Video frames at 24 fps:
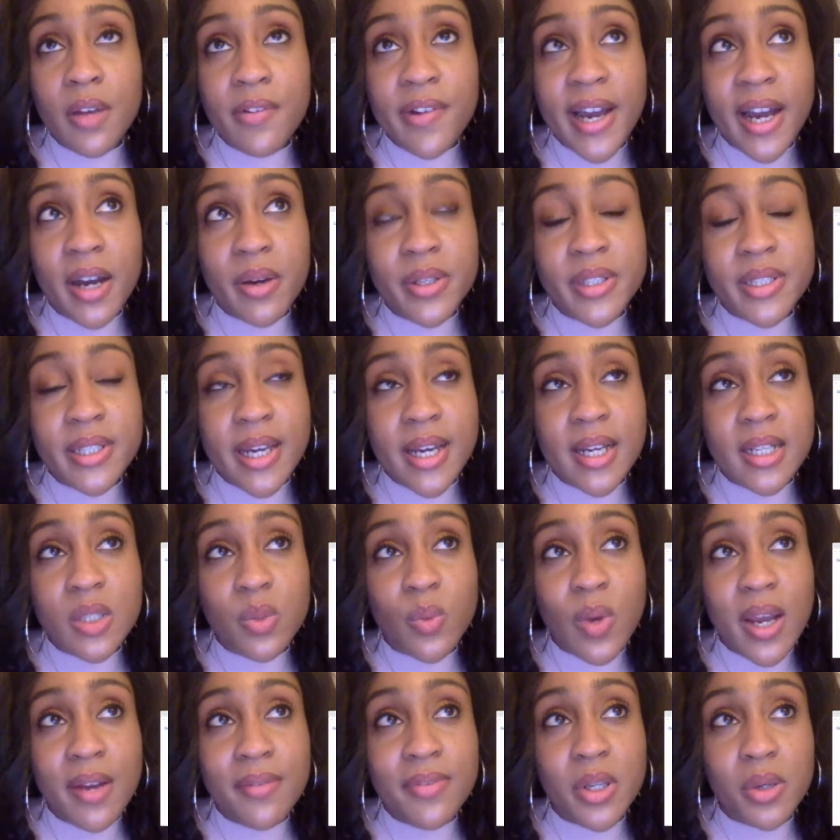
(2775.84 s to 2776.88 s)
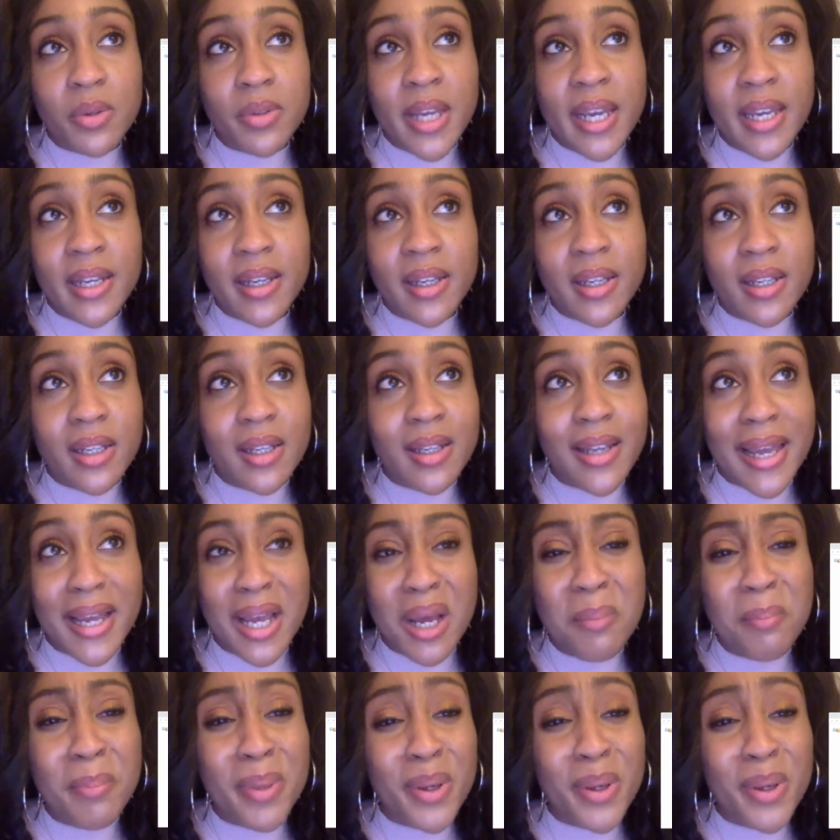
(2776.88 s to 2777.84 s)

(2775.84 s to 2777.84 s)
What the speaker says: how his ex-wife donated like $1